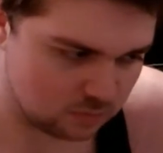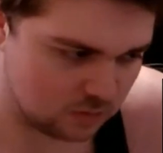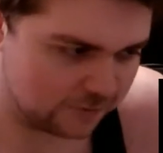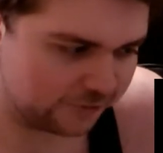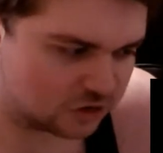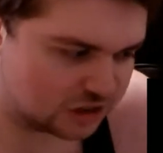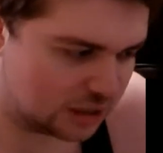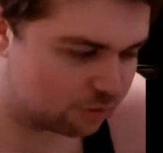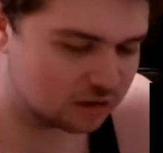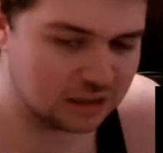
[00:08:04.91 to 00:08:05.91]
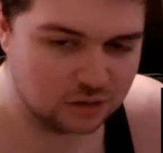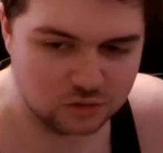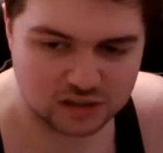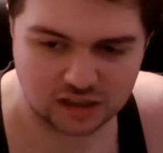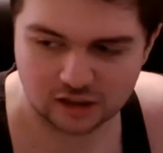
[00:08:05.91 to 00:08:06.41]
for deliberately
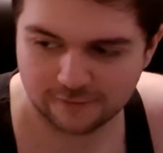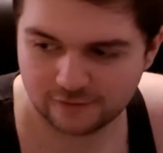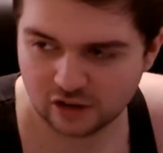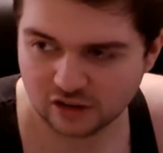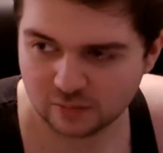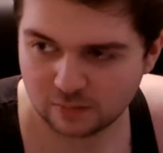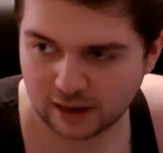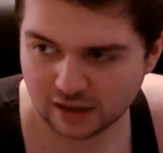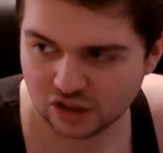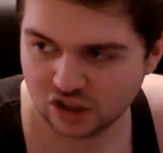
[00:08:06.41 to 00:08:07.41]
losing the first match?